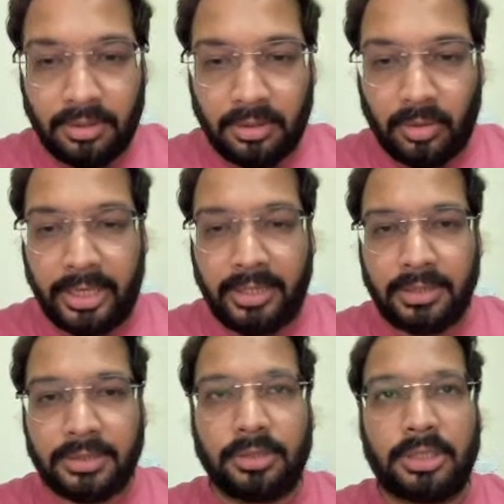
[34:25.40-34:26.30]
Okay,
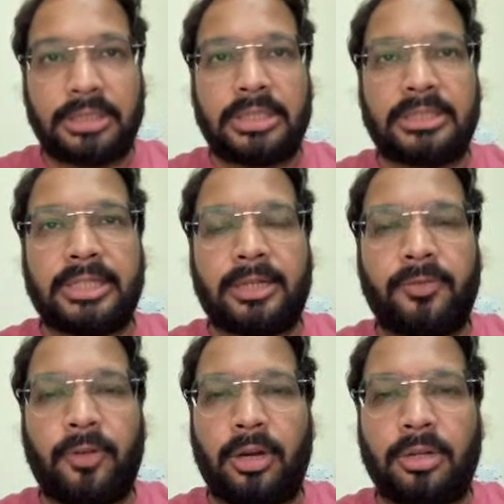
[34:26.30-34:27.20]
so this is it
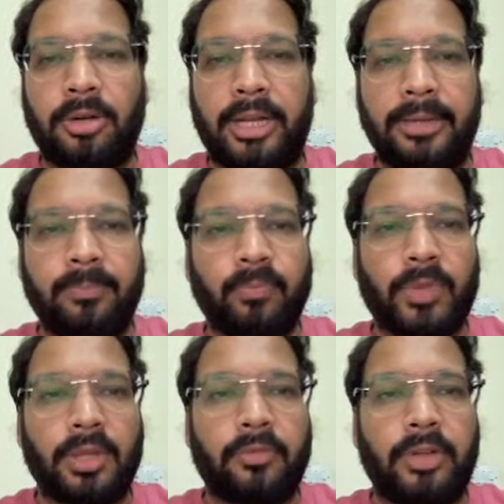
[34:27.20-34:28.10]
for today.
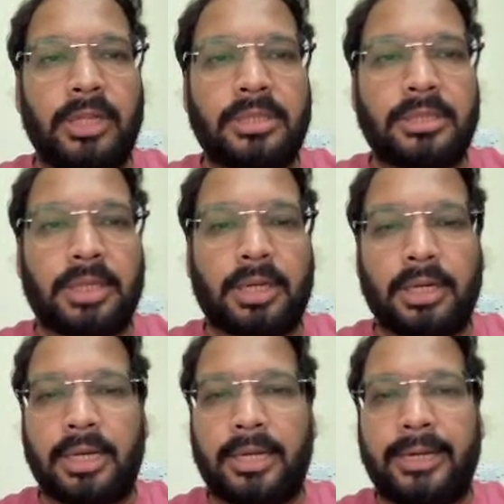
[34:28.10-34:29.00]
We'll
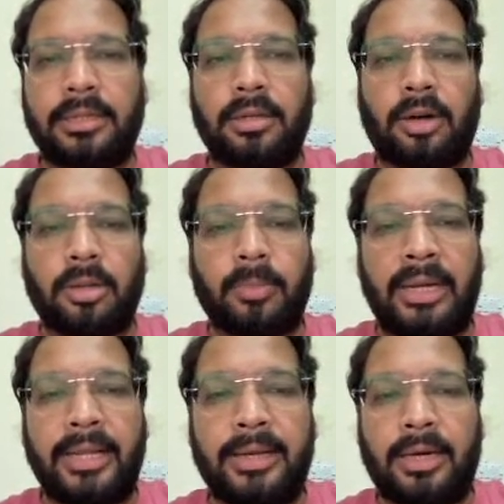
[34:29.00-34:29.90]
connect on
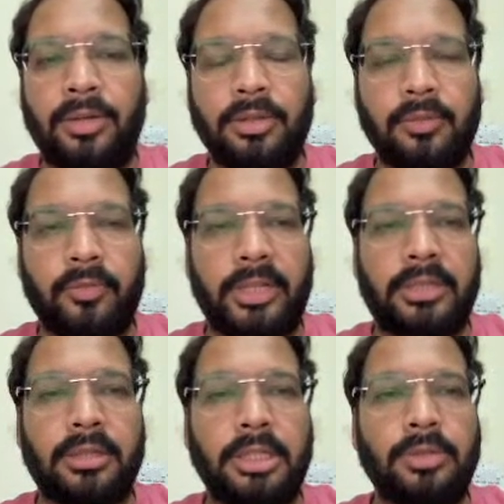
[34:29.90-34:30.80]
Monday now
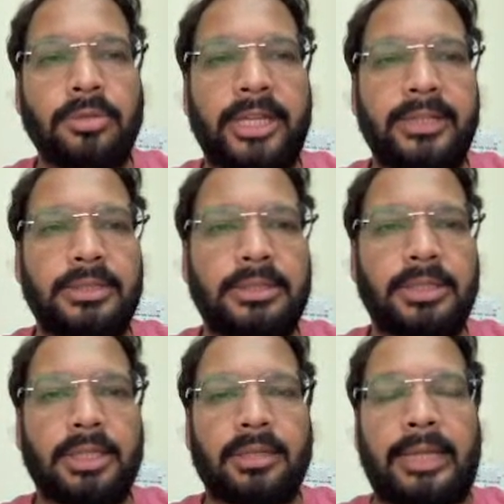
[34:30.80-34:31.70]
with new things,
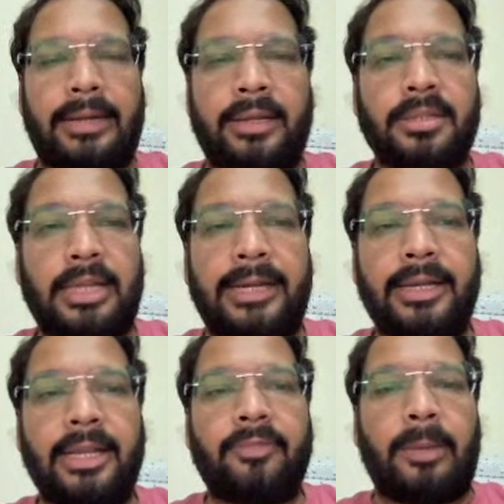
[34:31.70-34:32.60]
that is
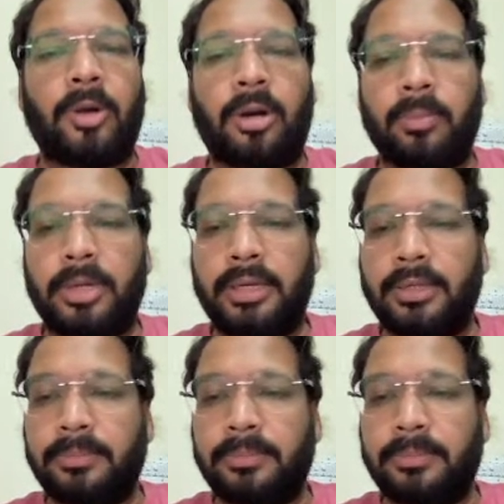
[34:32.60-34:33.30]
Lightning Web component.